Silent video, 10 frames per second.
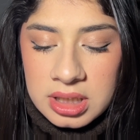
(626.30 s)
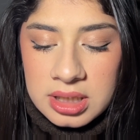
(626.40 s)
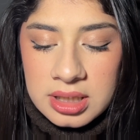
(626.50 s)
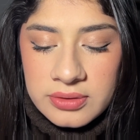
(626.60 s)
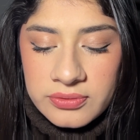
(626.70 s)

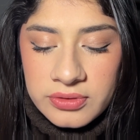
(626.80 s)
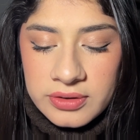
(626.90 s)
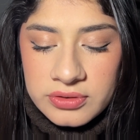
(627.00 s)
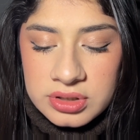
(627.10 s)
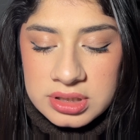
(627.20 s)
then
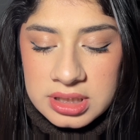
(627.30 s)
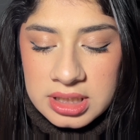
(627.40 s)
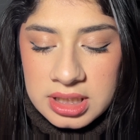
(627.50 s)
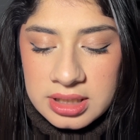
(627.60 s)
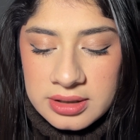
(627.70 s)

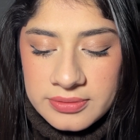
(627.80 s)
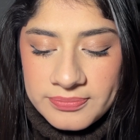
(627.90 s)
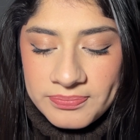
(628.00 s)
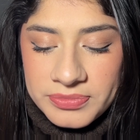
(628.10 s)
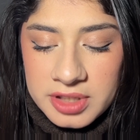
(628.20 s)
feverishly
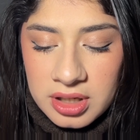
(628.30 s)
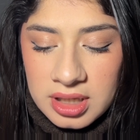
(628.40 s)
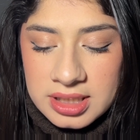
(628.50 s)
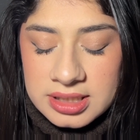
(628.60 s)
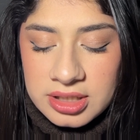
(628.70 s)

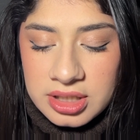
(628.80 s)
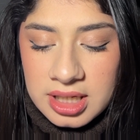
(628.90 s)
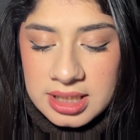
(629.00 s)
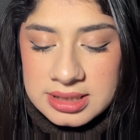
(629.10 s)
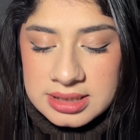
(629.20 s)
calling their
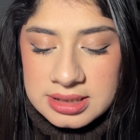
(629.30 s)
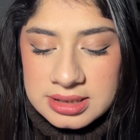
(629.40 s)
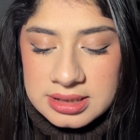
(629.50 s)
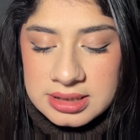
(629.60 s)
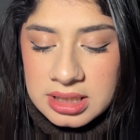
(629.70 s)

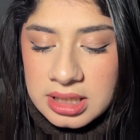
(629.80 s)
cousins.